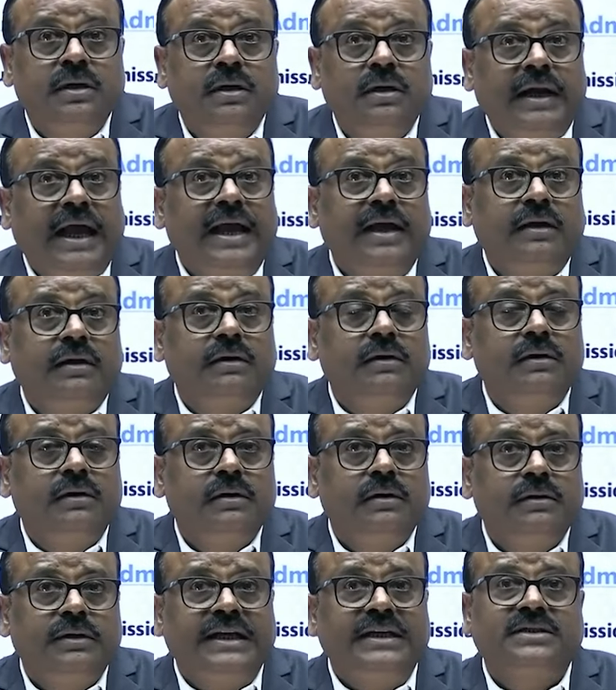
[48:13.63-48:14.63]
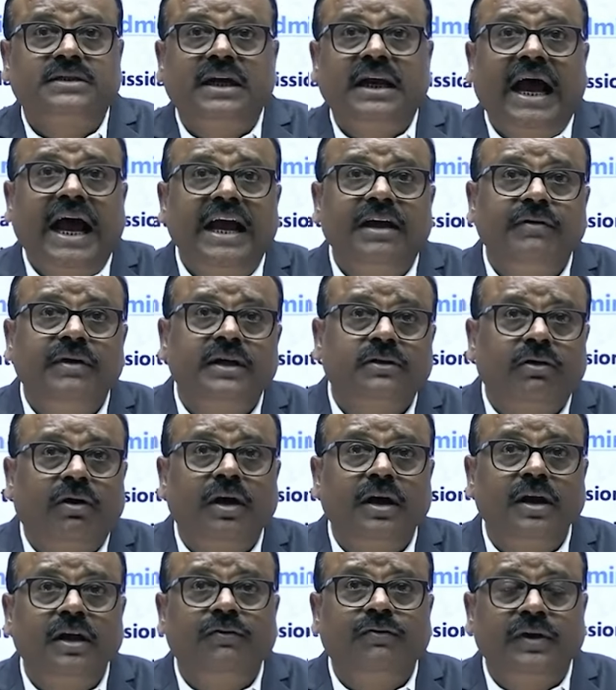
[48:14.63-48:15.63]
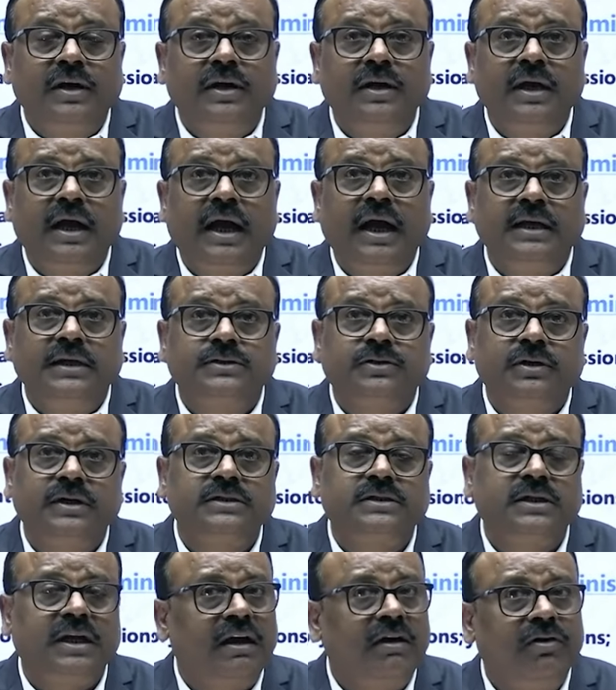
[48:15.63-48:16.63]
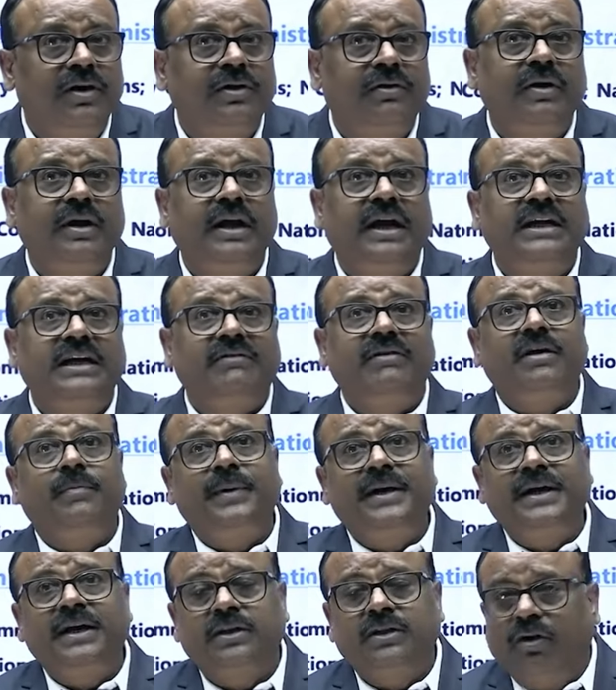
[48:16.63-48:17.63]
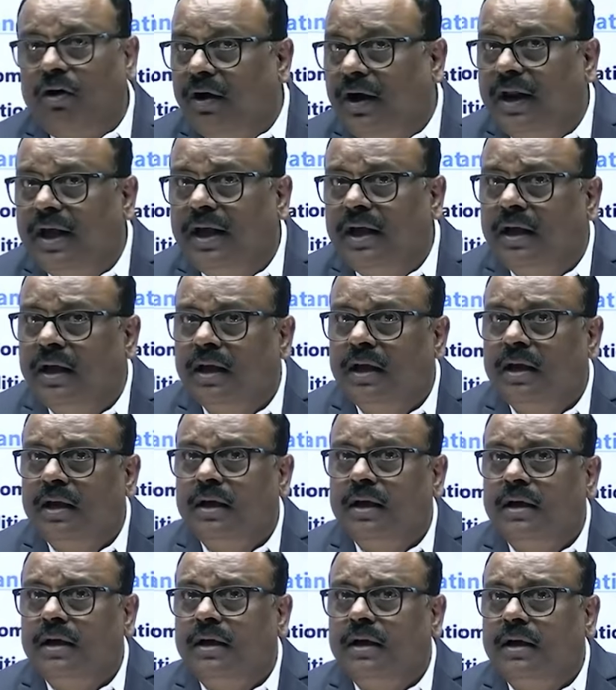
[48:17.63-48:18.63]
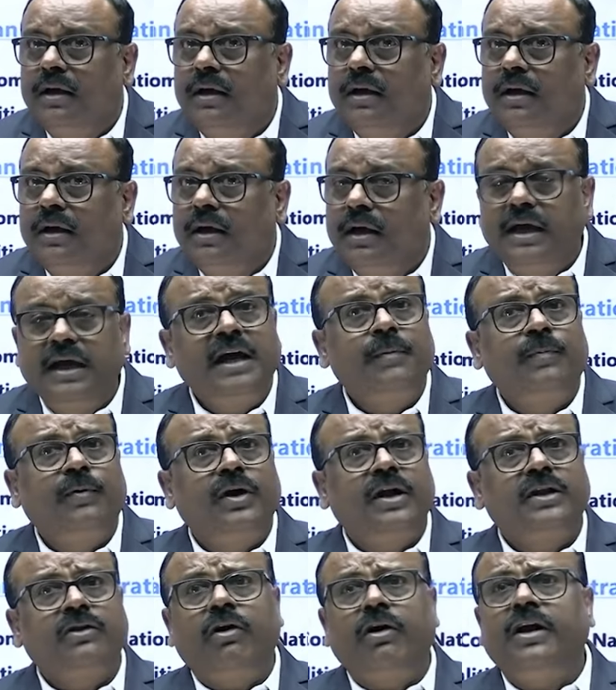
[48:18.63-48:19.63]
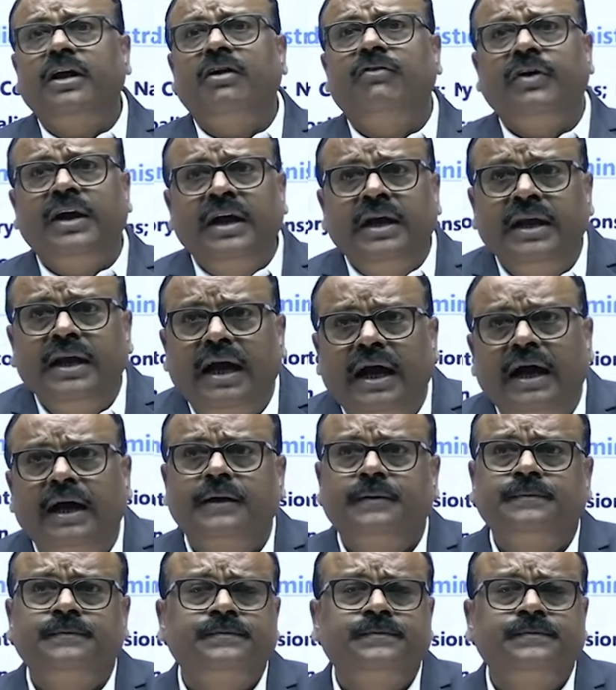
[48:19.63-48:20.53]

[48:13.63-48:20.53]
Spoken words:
like National Highway Authority of India, Insurance Regulatory and Development Authority, Airport Authority of India,